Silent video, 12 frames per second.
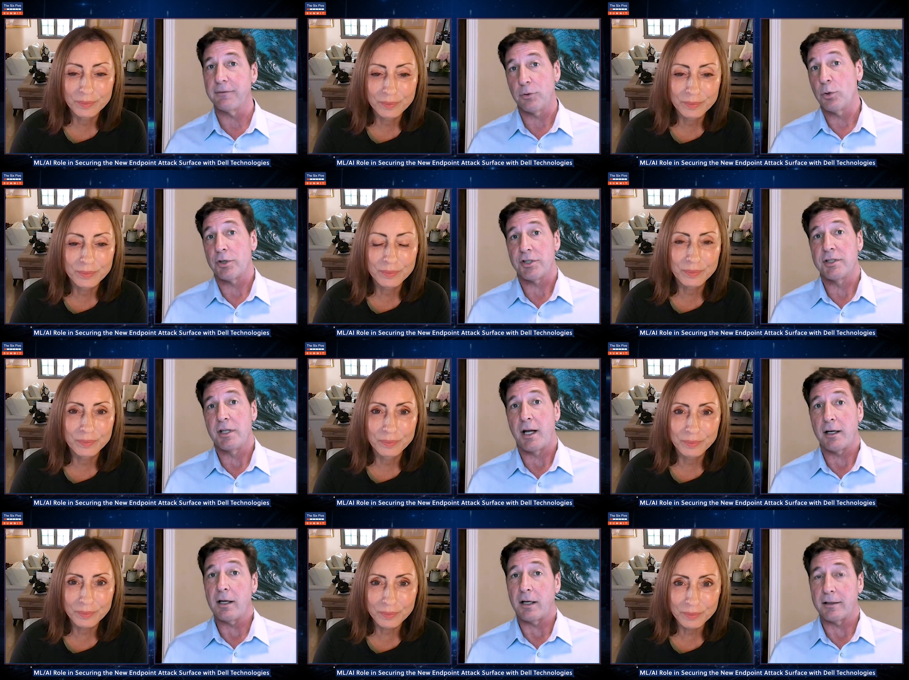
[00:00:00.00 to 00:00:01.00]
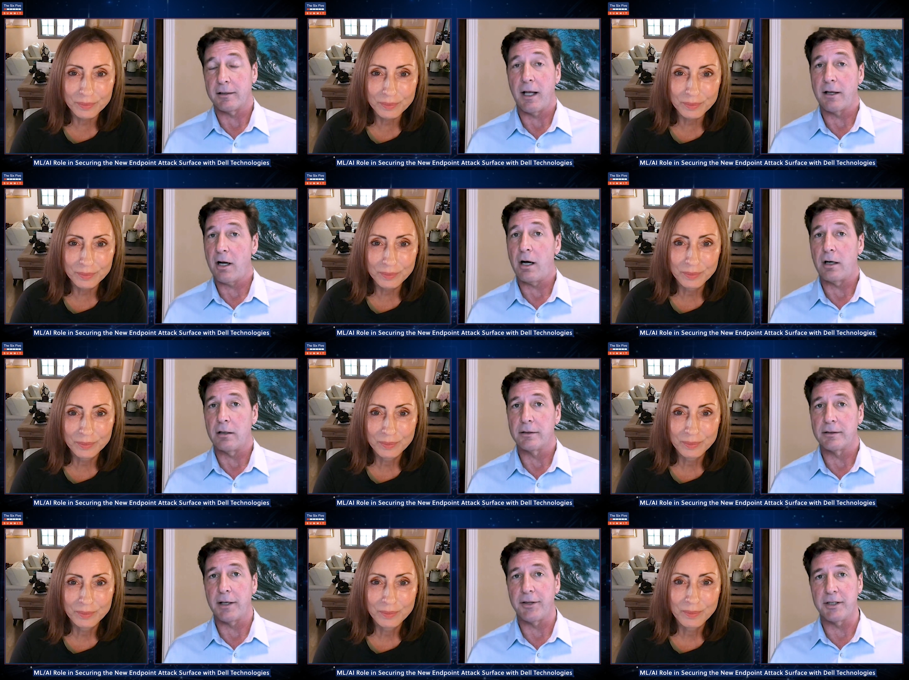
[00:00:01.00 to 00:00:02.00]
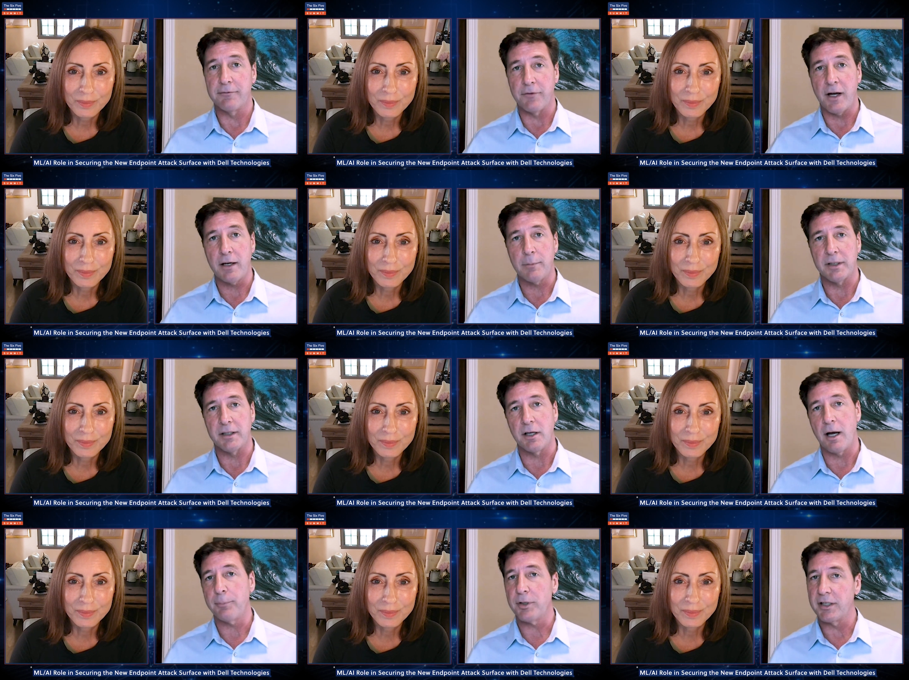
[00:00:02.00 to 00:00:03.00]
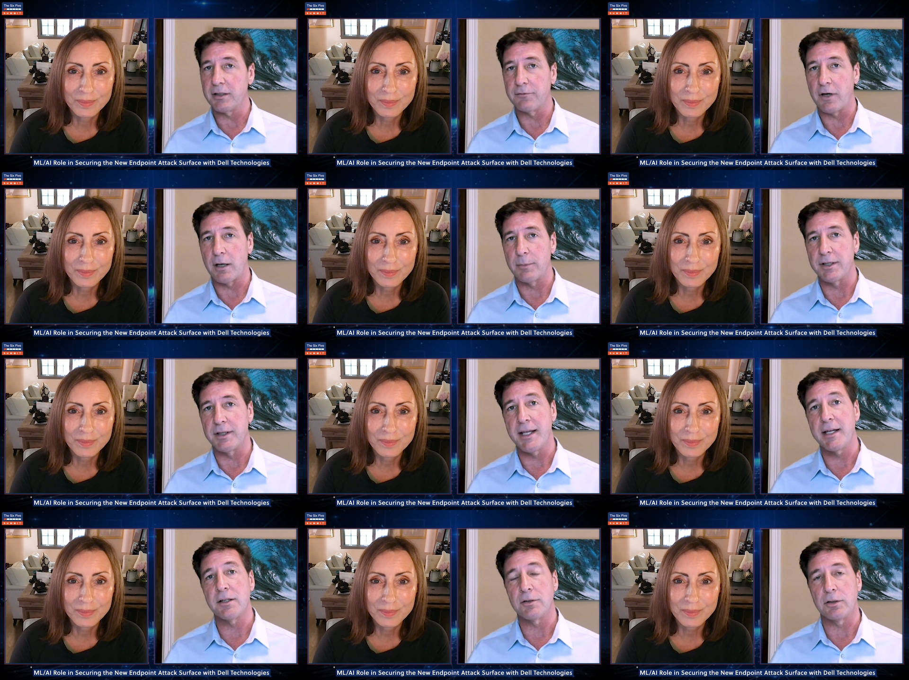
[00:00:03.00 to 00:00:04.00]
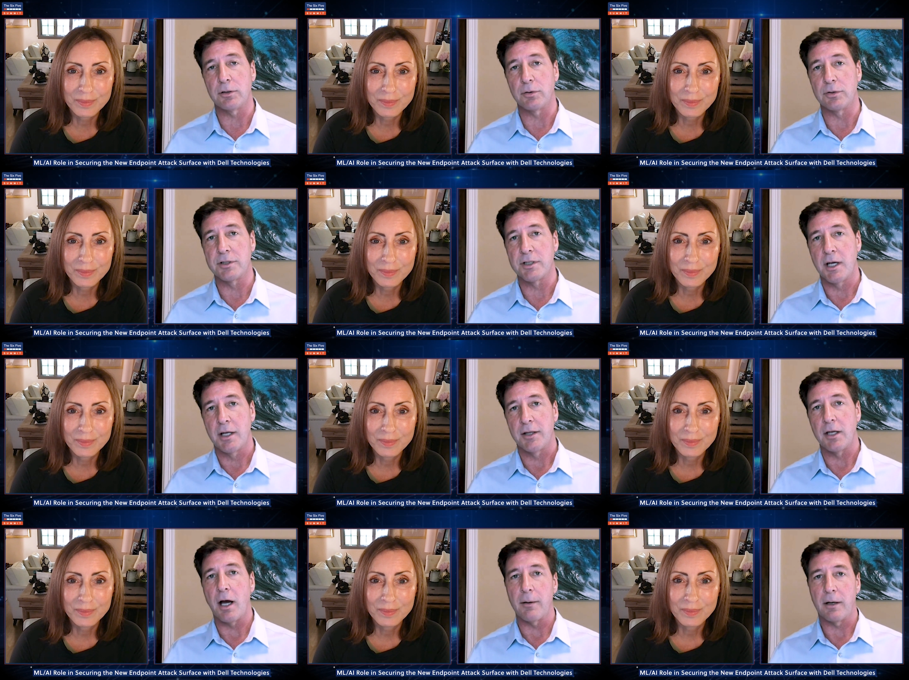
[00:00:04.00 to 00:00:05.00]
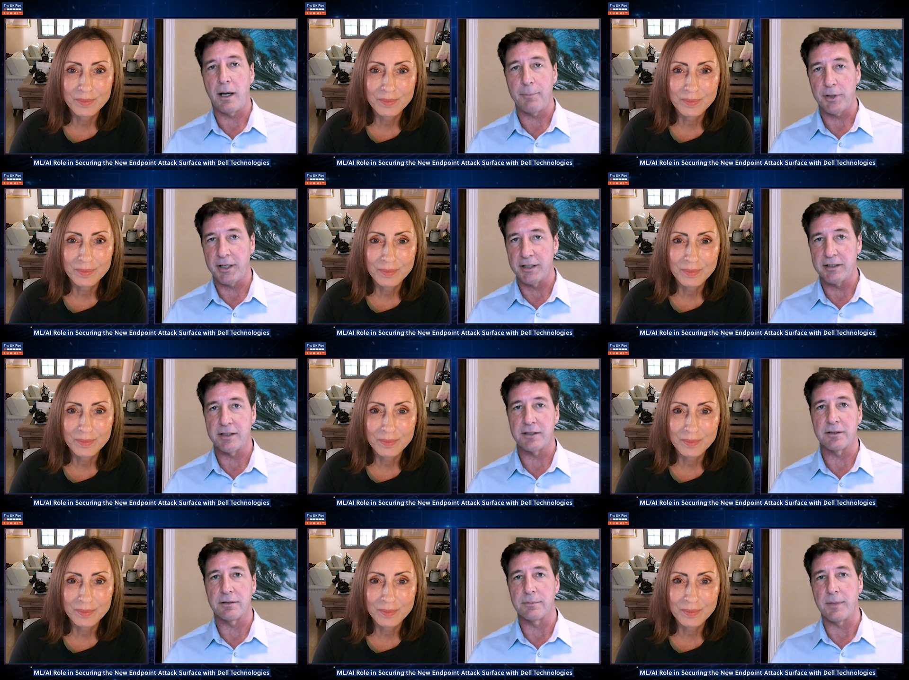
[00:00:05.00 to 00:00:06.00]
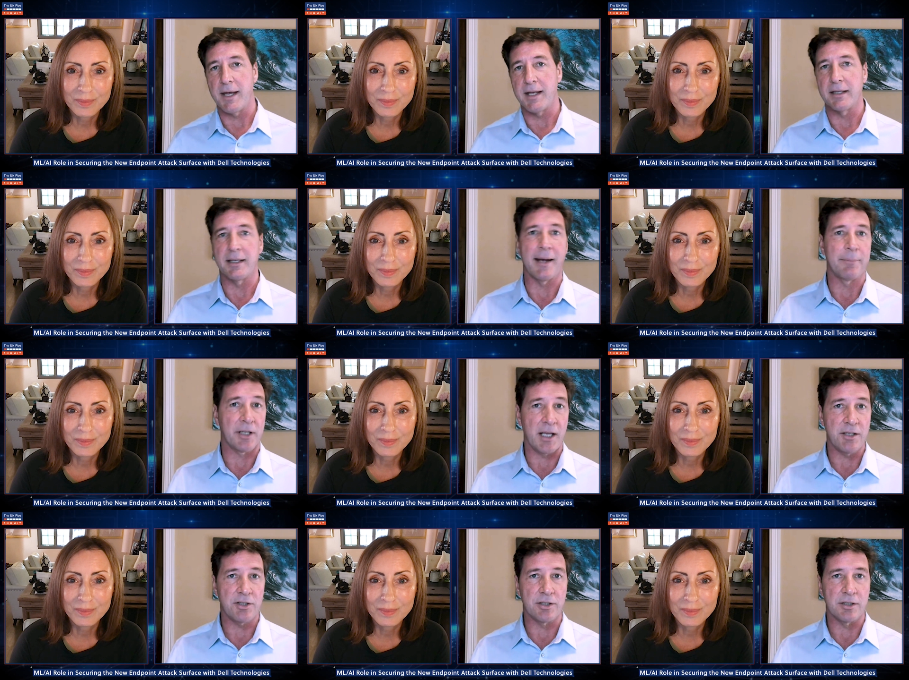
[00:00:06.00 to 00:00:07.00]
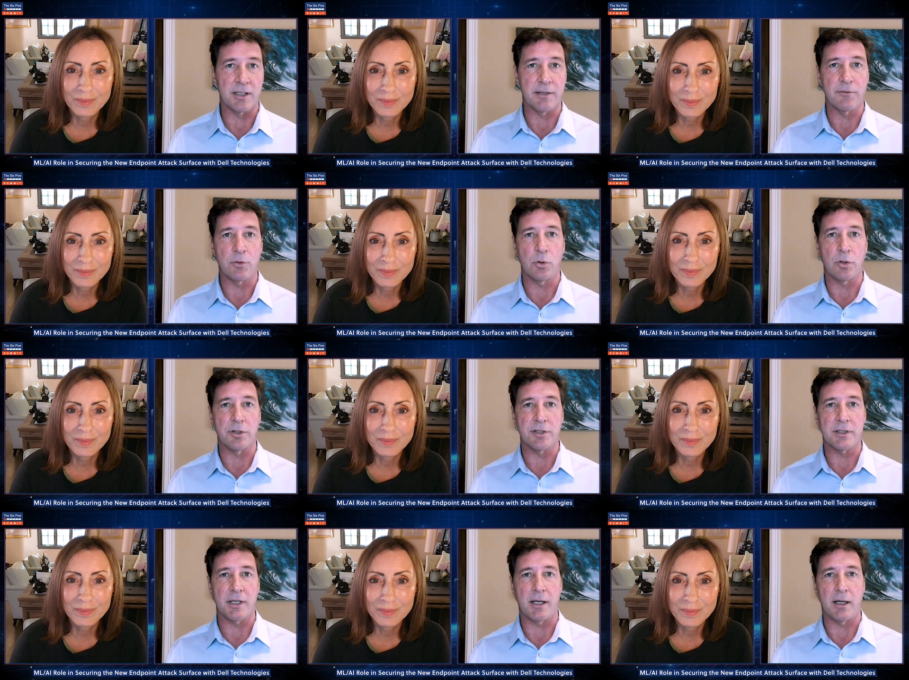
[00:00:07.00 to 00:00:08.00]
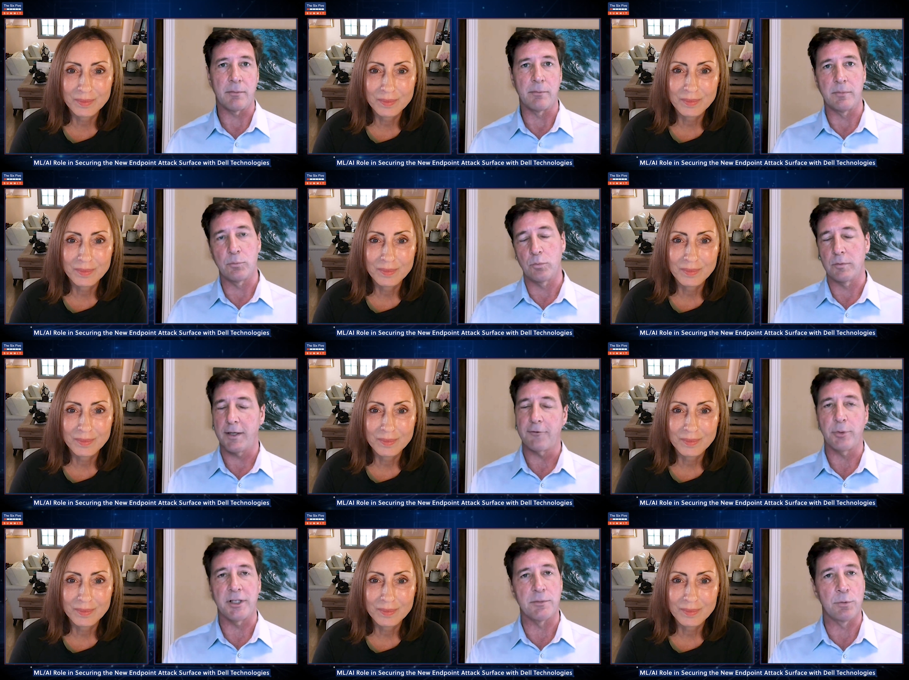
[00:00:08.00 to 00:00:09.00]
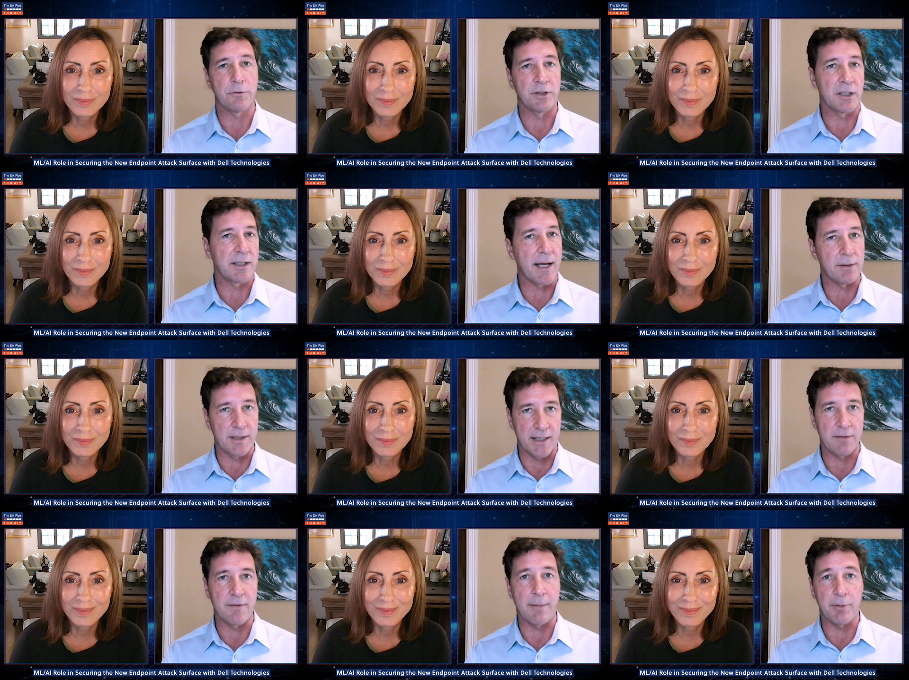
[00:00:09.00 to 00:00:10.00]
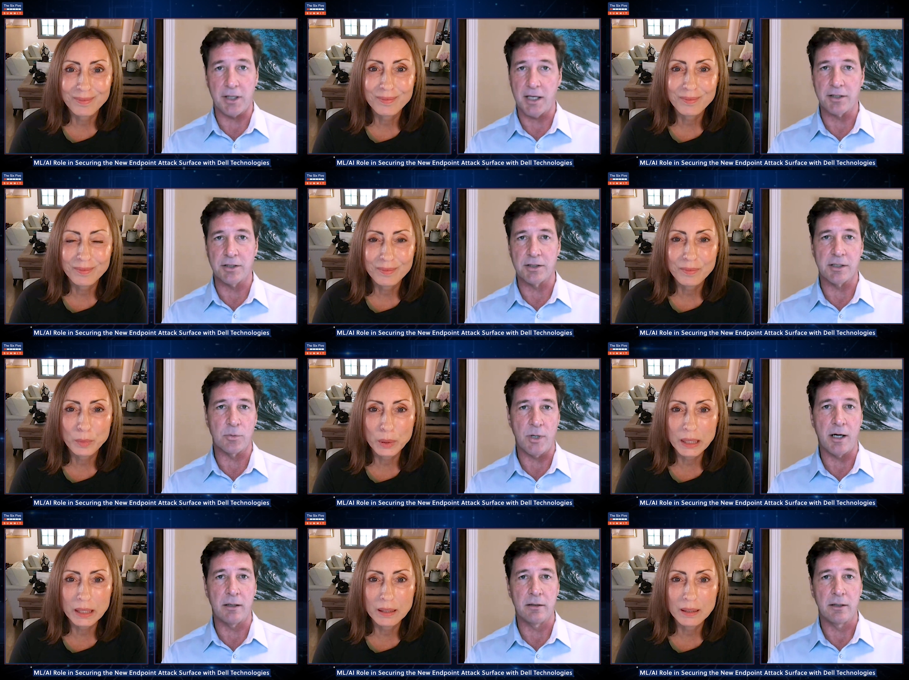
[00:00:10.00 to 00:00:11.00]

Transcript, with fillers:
Speaker 1: of course, not, up, not all. Now, the environment, the operating environment, then includes the op- operating system and the applications. And of course, um, everybody's moving to cloud native applications as well.